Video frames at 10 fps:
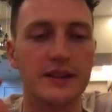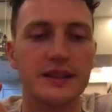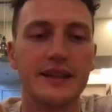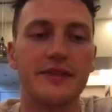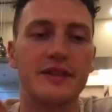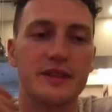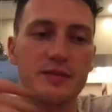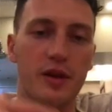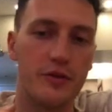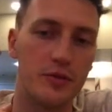see if it's
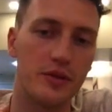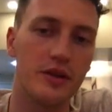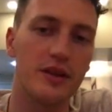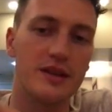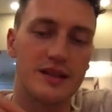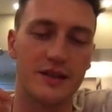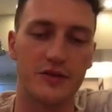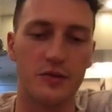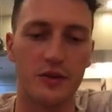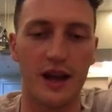profitable or not, and see if
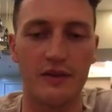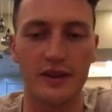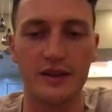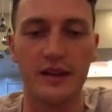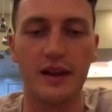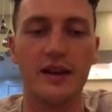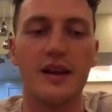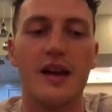you to have it in there.